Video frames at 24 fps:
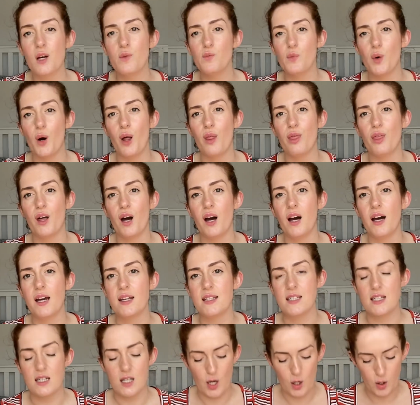one that I
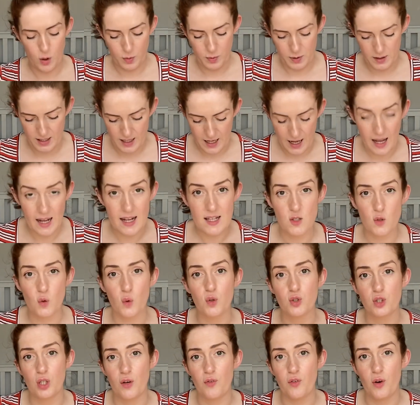didn't open yet is
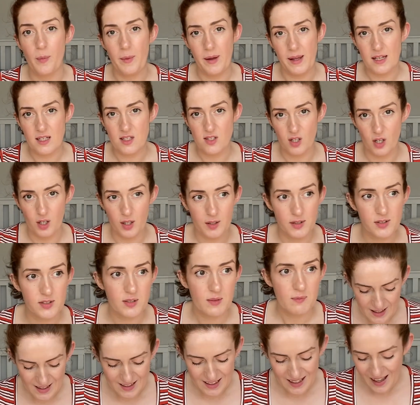also from ASOS.
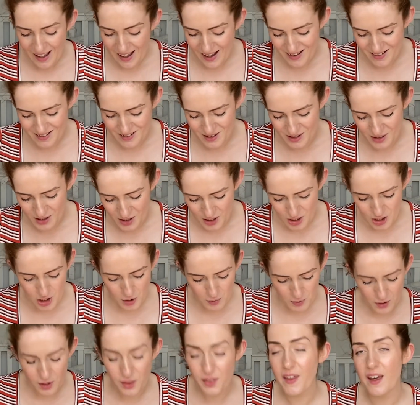Again, you
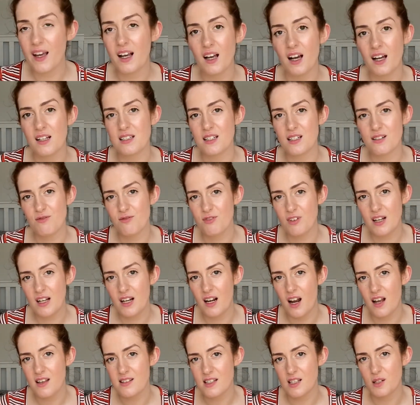would think I didn't
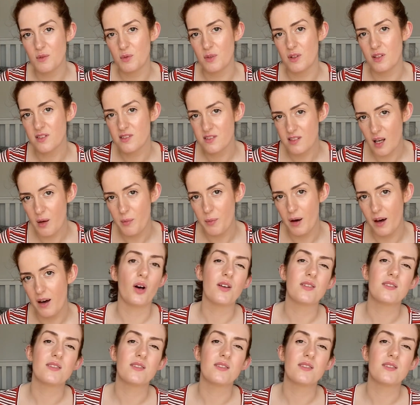realise it was summer.